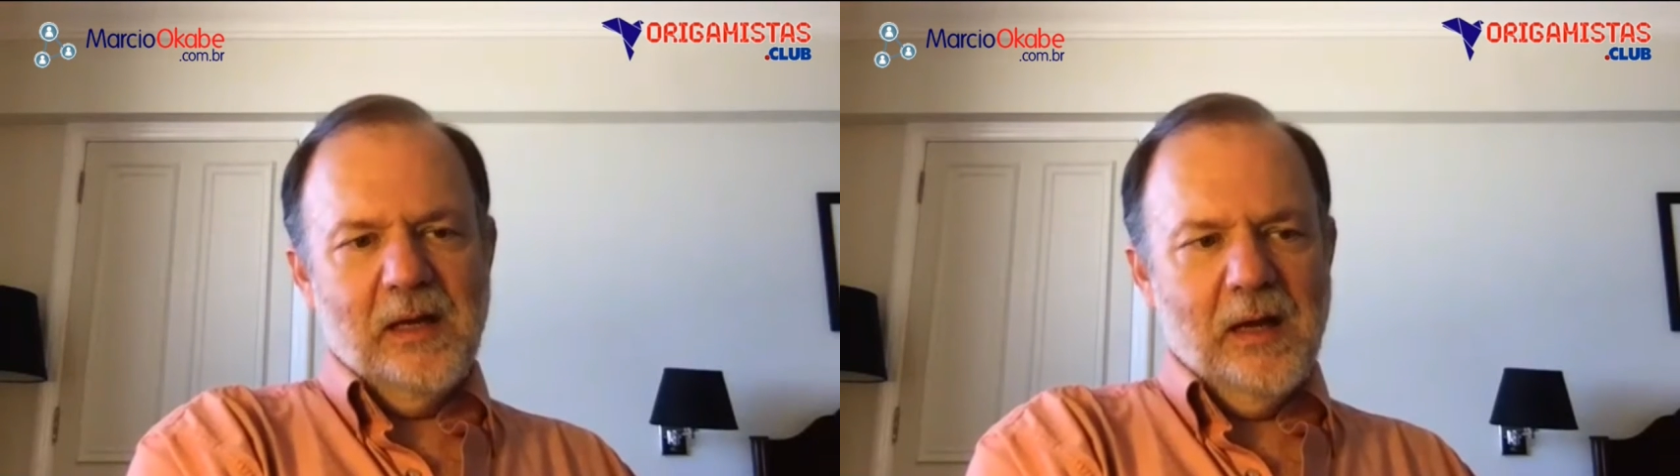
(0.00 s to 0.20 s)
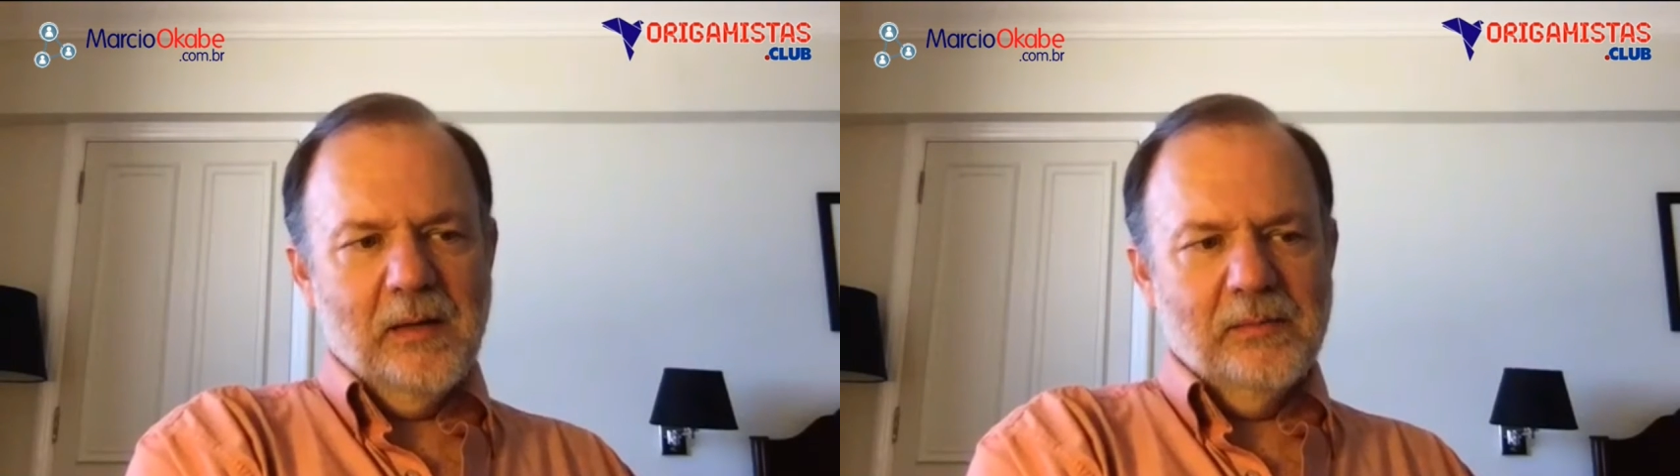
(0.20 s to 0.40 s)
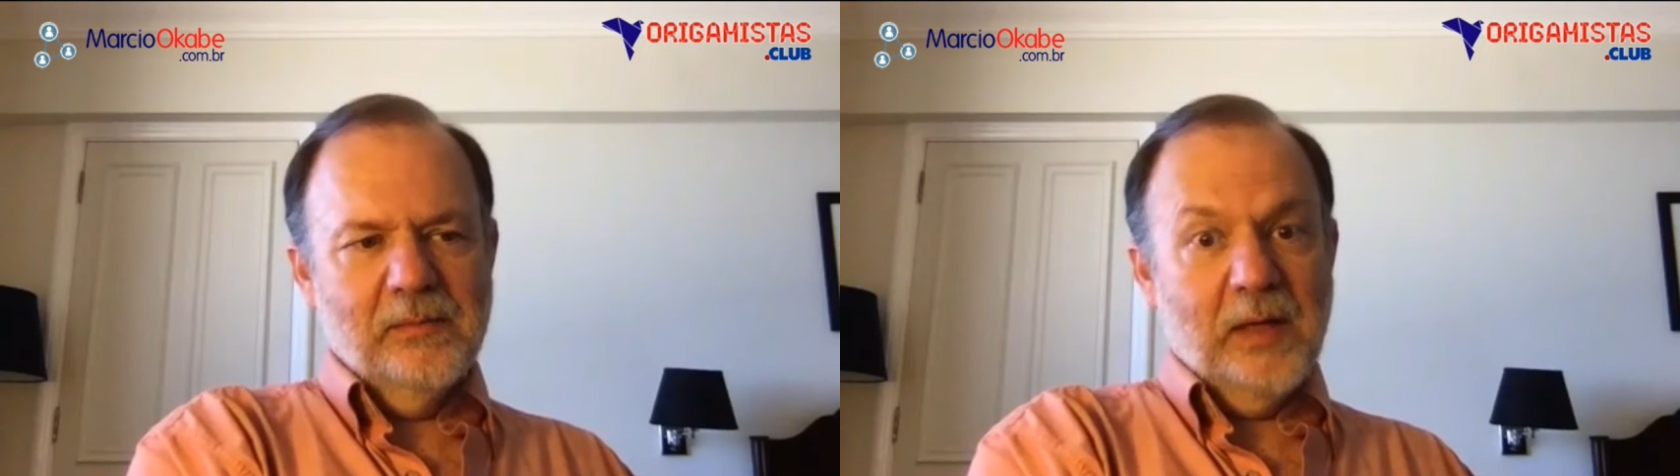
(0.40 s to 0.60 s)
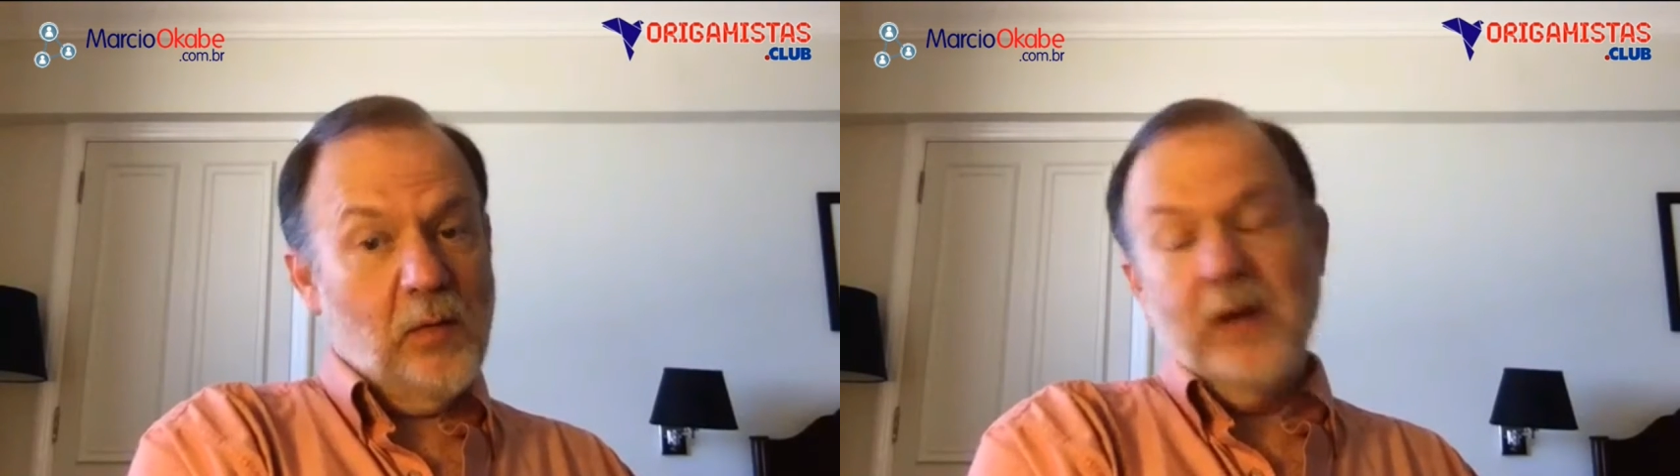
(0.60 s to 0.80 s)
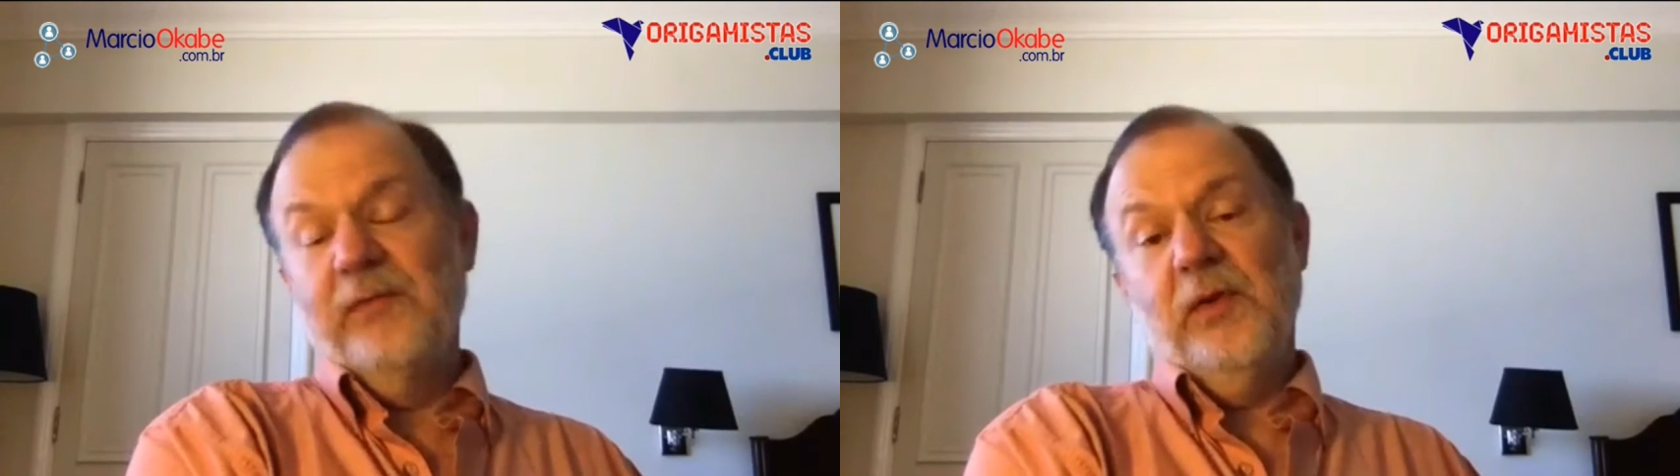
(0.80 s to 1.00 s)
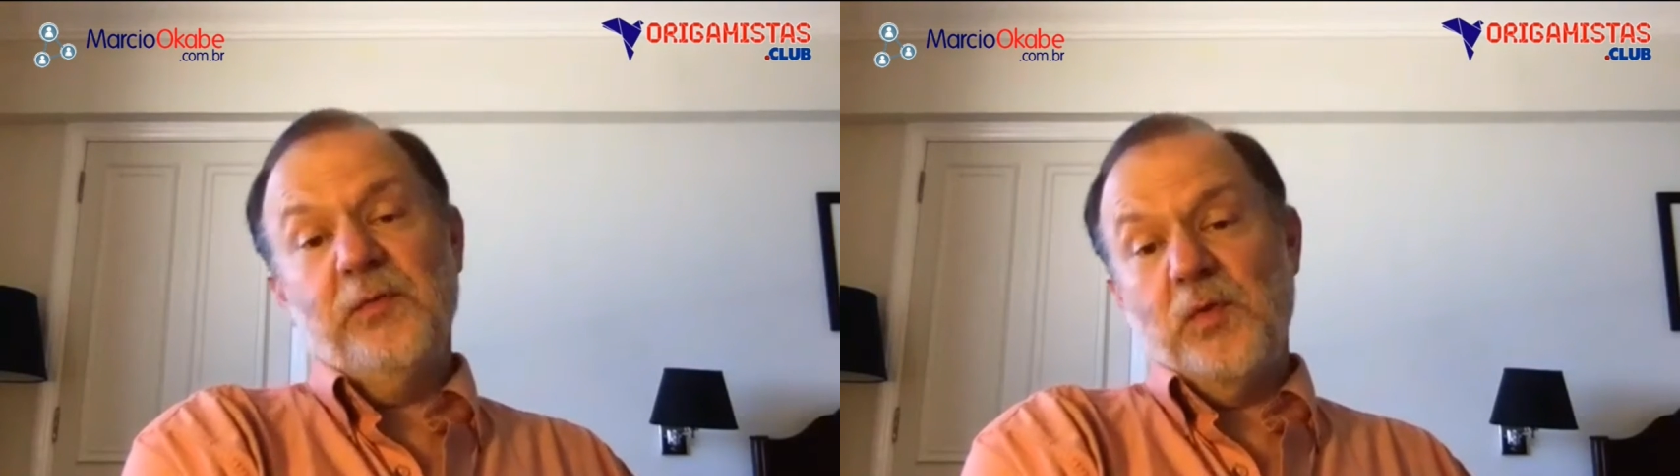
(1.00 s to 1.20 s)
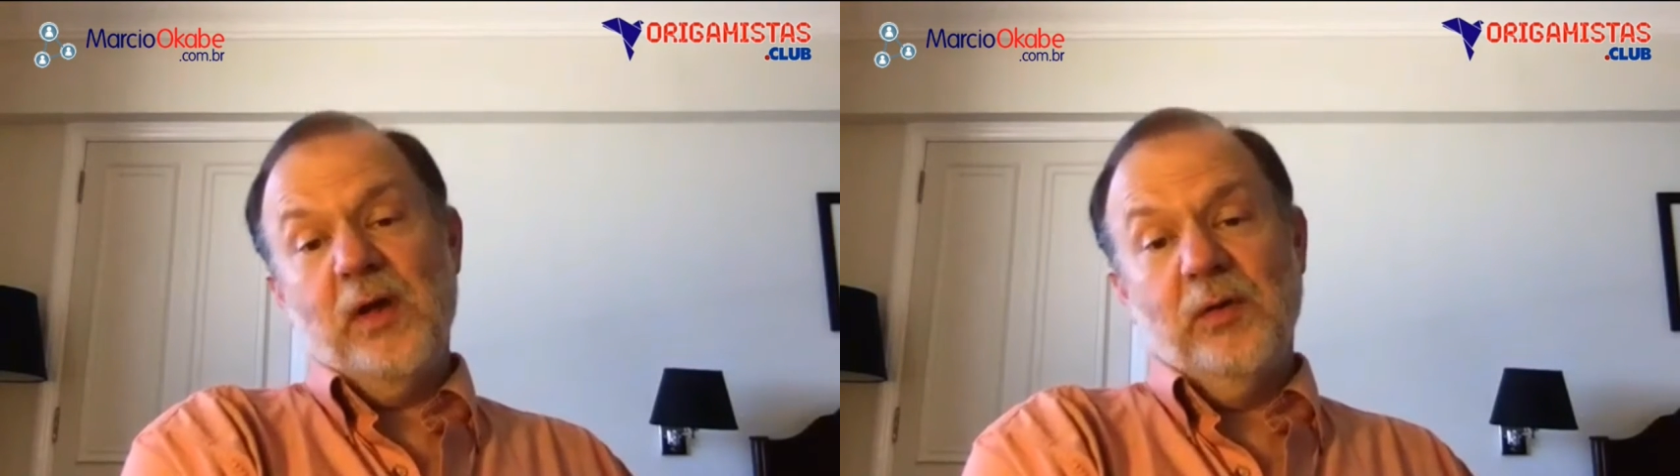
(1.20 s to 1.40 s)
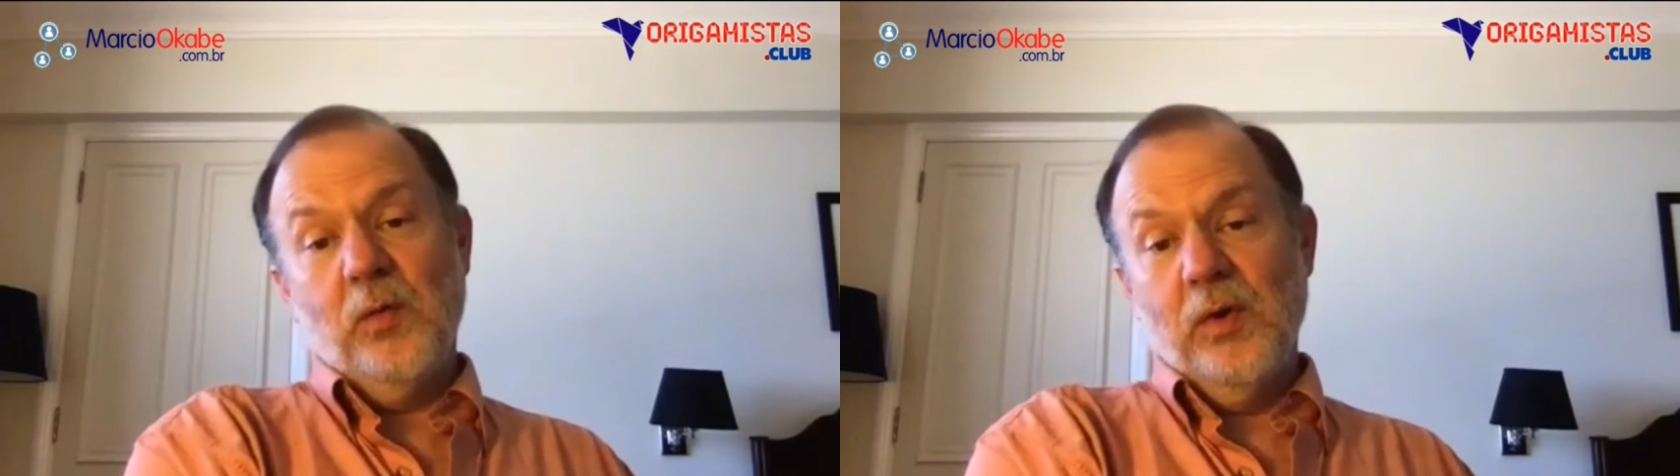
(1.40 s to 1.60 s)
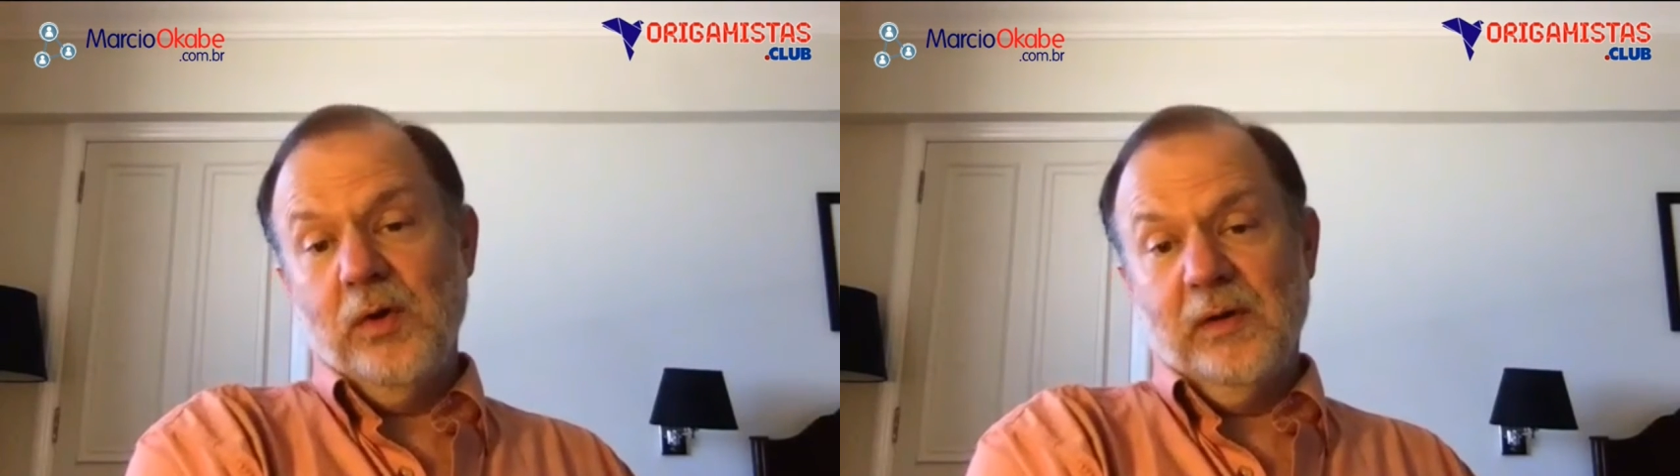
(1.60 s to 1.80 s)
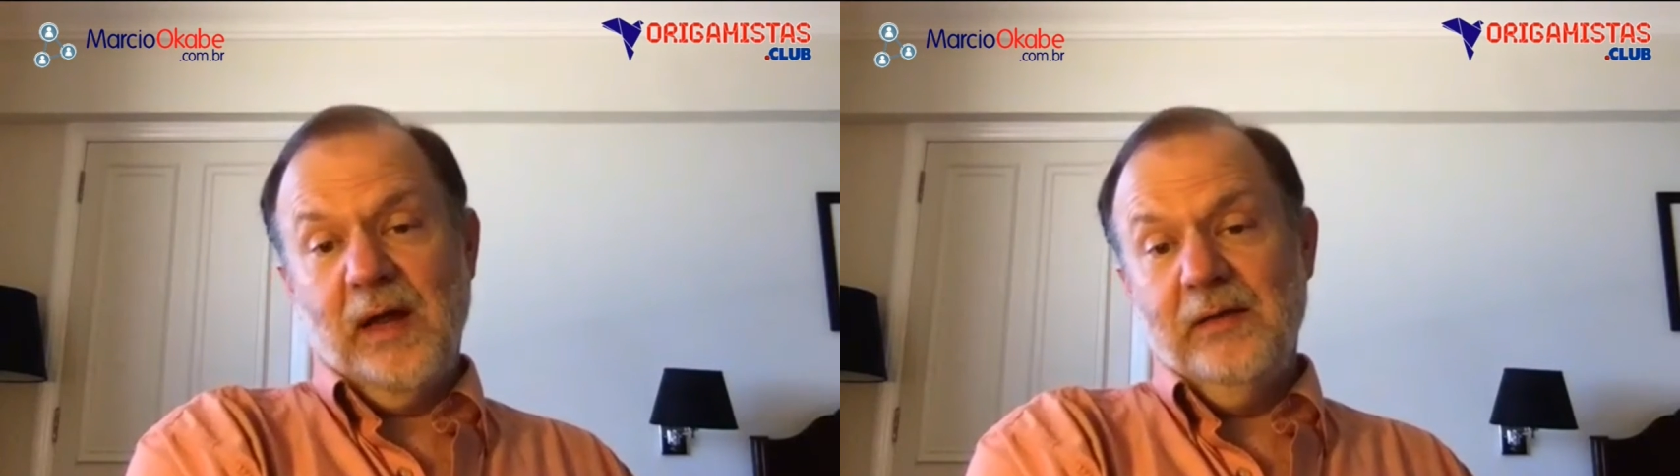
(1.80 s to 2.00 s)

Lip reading: and quite a few from around the world.